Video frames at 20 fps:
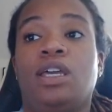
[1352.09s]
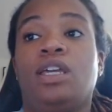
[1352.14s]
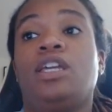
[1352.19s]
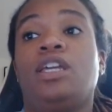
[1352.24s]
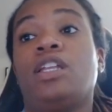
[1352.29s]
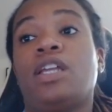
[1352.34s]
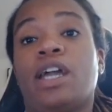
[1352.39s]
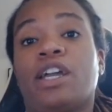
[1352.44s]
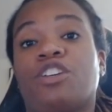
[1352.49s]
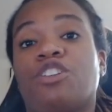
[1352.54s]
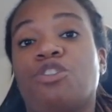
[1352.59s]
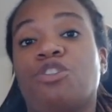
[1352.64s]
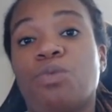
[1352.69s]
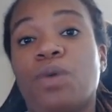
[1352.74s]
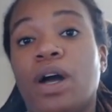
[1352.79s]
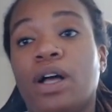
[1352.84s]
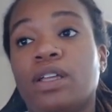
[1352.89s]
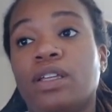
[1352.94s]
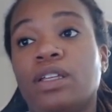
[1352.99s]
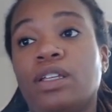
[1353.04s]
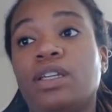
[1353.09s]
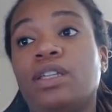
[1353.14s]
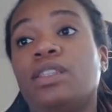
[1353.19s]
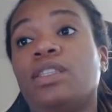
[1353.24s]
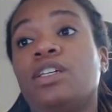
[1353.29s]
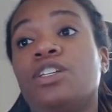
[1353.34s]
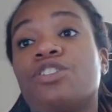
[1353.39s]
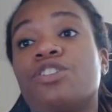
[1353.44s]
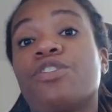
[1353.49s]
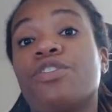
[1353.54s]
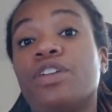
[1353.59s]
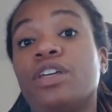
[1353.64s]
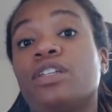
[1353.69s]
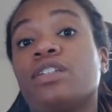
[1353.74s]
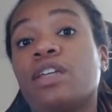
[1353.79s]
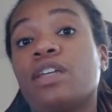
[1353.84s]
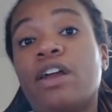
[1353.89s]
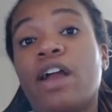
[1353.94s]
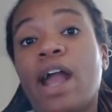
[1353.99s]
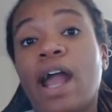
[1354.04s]
in actuality, these are
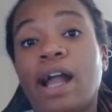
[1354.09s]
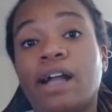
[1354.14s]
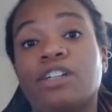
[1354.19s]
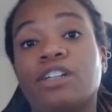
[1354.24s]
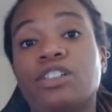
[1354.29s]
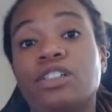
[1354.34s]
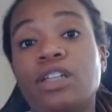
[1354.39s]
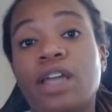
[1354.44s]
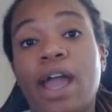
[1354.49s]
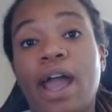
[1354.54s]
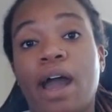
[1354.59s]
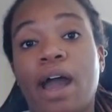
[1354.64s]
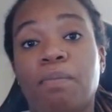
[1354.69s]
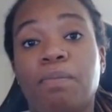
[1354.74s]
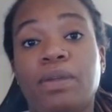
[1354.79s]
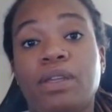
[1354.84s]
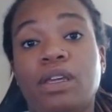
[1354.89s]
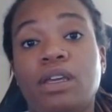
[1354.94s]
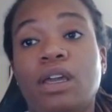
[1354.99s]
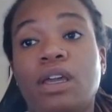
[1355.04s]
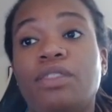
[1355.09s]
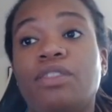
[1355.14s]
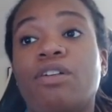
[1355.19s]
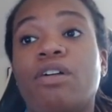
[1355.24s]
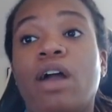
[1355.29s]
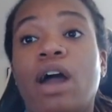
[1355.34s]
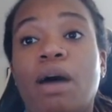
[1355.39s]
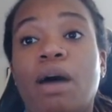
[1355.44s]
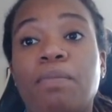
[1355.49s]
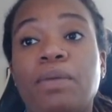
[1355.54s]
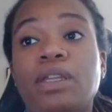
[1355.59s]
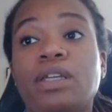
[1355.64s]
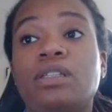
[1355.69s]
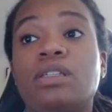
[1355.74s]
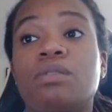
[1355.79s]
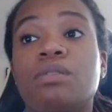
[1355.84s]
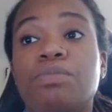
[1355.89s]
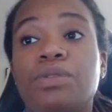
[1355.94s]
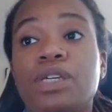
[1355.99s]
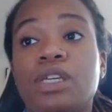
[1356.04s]
things that are actually happening, and they're happening
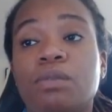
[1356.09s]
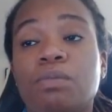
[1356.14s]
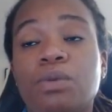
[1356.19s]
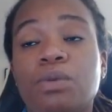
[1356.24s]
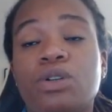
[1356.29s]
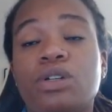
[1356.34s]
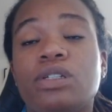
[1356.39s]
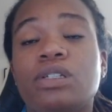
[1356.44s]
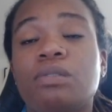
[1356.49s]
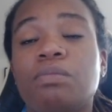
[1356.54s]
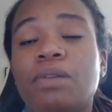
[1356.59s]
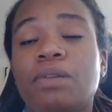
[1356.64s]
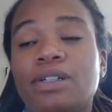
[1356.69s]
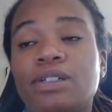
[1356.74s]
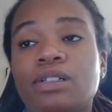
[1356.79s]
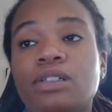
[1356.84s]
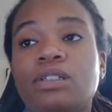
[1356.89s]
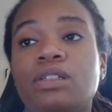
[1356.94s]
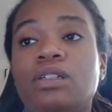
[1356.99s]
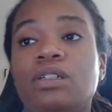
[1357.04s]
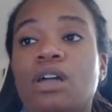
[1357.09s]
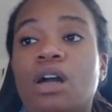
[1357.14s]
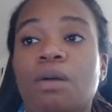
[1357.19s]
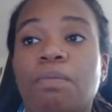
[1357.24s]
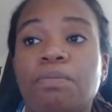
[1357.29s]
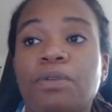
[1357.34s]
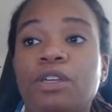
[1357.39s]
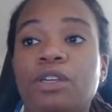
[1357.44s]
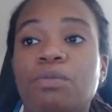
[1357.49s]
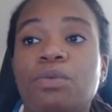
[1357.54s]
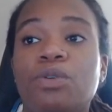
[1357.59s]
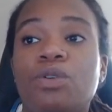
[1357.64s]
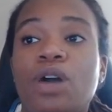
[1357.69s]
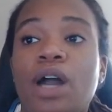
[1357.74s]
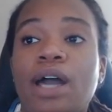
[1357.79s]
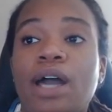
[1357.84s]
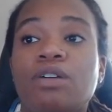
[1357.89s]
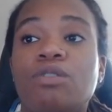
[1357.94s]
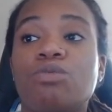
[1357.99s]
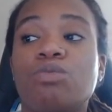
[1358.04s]
to people, especially young people,
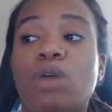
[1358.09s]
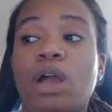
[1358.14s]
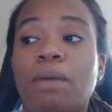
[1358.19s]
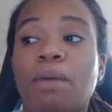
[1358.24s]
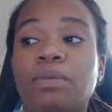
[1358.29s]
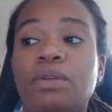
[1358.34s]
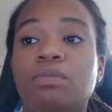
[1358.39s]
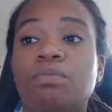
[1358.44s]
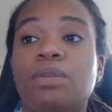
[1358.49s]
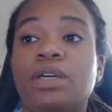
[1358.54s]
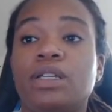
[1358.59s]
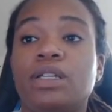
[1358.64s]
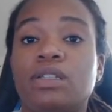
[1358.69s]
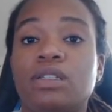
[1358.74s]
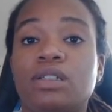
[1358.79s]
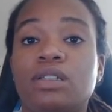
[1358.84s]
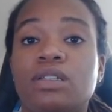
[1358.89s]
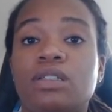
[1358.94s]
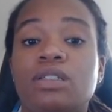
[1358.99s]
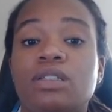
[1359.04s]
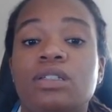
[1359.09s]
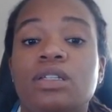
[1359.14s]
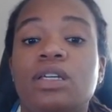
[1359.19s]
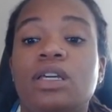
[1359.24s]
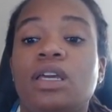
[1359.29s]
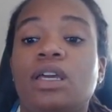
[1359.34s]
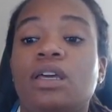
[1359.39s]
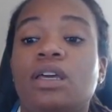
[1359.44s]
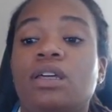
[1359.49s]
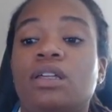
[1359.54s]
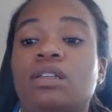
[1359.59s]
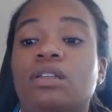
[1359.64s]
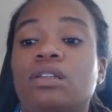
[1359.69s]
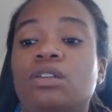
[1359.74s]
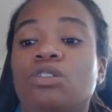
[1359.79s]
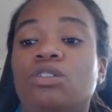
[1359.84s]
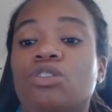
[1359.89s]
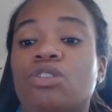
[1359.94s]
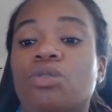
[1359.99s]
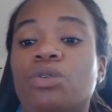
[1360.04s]
at a rapid basis.
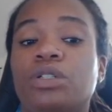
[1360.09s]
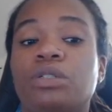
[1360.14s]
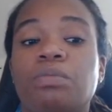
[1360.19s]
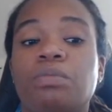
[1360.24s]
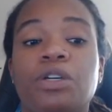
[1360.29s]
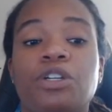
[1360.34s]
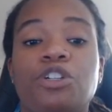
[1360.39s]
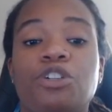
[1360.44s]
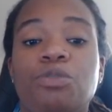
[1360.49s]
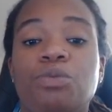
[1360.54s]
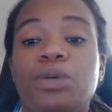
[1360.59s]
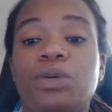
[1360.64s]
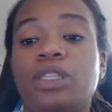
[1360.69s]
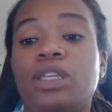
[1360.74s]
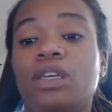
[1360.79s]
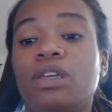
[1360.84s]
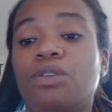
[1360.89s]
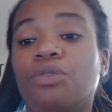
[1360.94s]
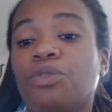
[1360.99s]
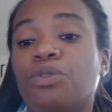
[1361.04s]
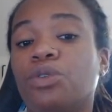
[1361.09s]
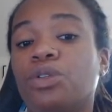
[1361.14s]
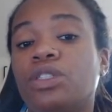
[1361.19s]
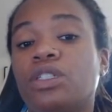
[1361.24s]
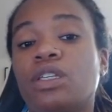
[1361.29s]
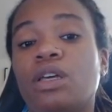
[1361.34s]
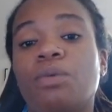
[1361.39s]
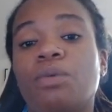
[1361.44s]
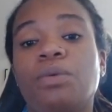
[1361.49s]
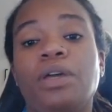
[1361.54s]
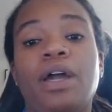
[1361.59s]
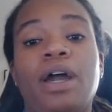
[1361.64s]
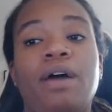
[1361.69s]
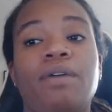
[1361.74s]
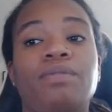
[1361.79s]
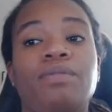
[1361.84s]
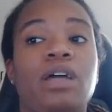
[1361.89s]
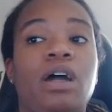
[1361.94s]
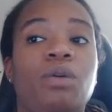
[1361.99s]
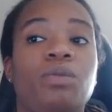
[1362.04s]
And, you know, especially with the influence that we
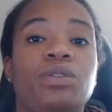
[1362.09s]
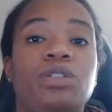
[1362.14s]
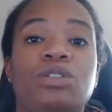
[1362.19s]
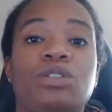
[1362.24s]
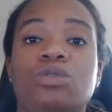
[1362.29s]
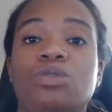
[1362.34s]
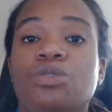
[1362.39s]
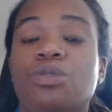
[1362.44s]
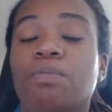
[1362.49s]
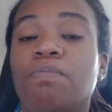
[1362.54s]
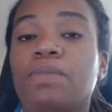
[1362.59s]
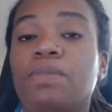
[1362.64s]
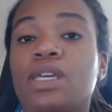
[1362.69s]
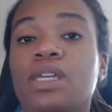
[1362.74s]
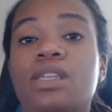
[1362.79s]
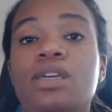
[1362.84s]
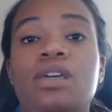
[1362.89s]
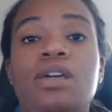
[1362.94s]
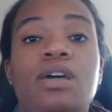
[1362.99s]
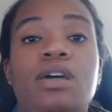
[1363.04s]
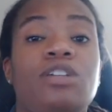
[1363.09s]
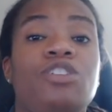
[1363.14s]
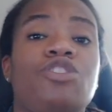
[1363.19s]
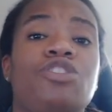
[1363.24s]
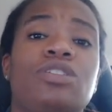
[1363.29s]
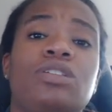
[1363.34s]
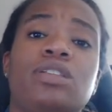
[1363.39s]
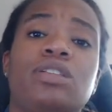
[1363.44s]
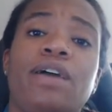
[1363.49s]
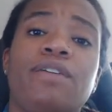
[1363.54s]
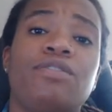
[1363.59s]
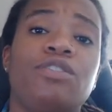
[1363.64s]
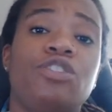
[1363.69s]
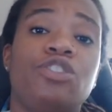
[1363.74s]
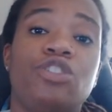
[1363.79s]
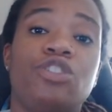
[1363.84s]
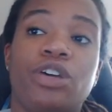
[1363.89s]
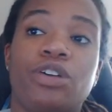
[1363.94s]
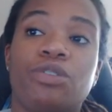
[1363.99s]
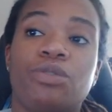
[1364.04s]
have now with social media and just life
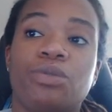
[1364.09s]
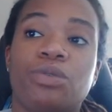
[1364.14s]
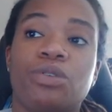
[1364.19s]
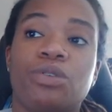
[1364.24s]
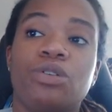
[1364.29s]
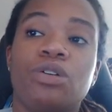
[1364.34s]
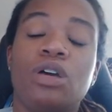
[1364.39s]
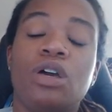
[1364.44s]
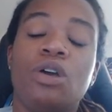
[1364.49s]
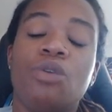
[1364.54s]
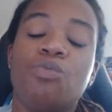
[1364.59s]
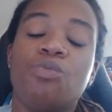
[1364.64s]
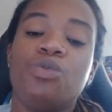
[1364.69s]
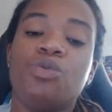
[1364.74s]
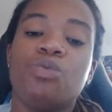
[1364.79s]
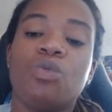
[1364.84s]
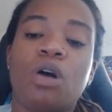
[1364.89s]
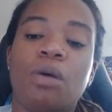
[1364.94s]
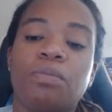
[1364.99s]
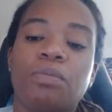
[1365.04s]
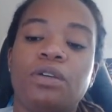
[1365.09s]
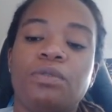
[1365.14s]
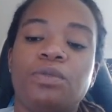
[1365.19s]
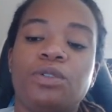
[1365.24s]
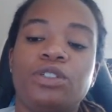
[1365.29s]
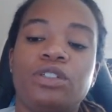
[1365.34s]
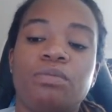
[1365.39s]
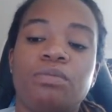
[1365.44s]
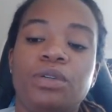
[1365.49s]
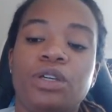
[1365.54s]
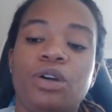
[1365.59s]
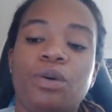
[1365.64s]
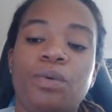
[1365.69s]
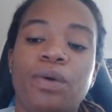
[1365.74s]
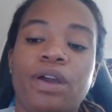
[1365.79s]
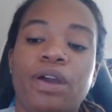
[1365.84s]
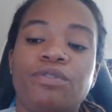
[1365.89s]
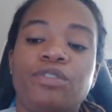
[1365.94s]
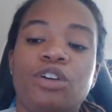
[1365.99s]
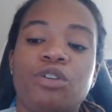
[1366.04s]
in general, we want people to be
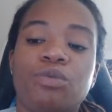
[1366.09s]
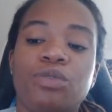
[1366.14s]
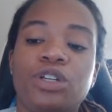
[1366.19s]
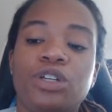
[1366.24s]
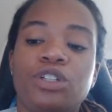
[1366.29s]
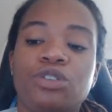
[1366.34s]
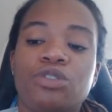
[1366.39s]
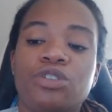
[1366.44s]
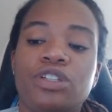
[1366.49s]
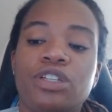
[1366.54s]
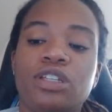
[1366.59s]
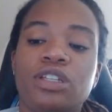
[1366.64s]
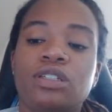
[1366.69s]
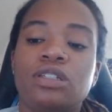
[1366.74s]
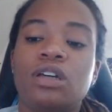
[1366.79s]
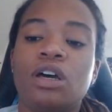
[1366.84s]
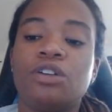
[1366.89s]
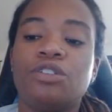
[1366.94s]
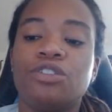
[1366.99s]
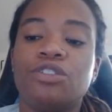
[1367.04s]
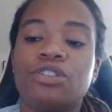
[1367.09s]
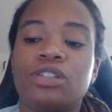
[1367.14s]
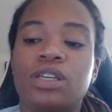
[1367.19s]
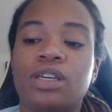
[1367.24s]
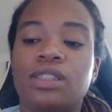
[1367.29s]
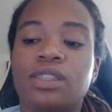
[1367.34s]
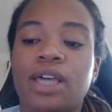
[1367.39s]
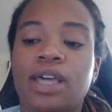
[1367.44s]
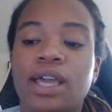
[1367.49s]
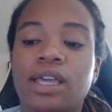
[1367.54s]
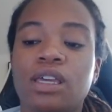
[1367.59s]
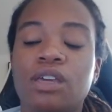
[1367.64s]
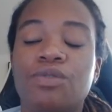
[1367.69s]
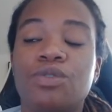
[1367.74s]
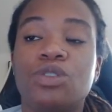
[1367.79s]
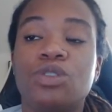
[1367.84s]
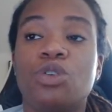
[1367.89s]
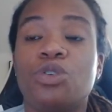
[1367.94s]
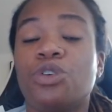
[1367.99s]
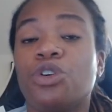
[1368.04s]
aware of their resources and understand that
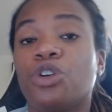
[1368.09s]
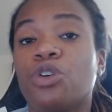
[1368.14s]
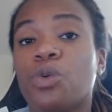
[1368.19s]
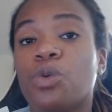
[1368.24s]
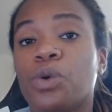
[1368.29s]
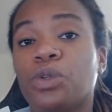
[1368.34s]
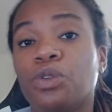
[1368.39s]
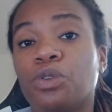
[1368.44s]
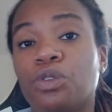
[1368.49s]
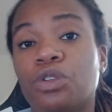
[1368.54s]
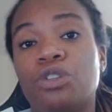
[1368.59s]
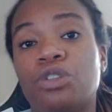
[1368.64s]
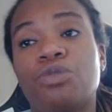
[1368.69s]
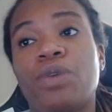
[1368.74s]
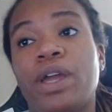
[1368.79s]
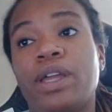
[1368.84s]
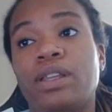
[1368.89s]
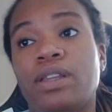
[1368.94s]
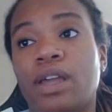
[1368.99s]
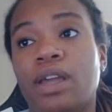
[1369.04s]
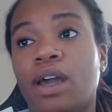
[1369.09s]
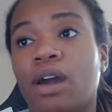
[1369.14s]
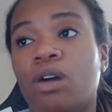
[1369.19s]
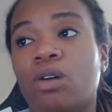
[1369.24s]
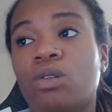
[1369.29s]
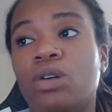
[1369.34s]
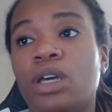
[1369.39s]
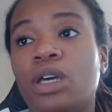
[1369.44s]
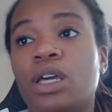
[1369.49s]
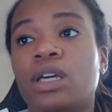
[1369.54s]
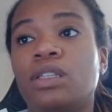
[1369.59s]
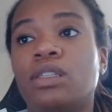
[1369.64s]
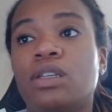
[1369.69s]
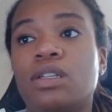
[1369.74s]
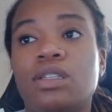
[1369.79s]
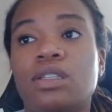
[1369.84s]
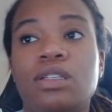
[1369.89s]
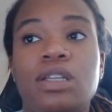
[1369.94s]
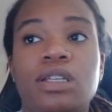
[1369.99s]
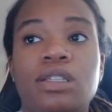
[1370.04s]
even though you're going through this right now,
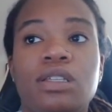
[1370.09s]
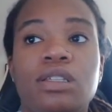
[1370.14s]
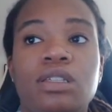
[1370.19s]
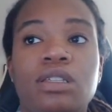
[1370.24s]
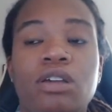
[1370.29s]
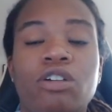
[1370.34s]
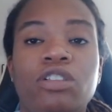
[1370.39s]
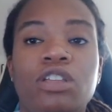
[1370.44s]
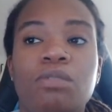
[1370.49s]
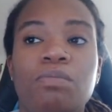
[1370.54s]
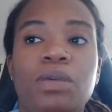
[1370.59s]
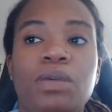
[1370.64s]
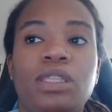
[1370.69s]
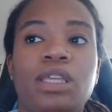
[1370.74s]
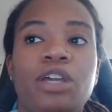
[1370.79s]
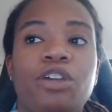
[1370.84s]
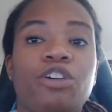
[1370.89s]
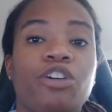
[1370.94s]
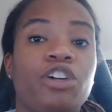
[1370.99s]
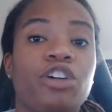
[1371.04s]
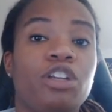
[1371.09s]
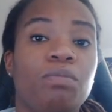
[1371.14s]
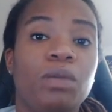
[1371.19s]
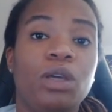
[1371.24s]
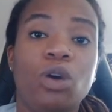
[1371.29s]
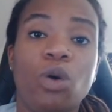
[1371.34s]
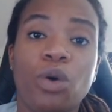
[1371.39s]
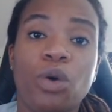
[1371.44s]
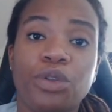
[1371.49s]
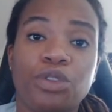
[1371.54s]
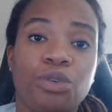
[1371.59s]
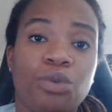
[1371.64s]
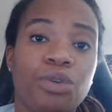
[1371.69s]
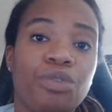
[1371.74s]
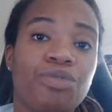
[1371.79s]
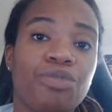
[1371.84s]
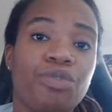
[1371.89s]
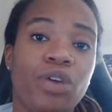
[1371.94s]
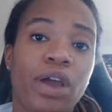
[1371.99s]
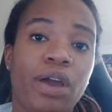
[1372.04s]
doesn't necessarily mean that you're going to be going through
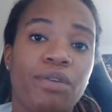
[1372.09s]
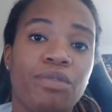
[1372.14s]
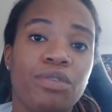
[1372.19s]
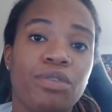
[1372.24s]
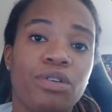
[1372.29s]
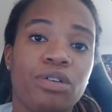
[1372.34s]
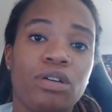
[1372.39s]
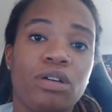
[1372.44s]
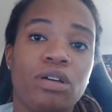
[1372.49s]
it forever.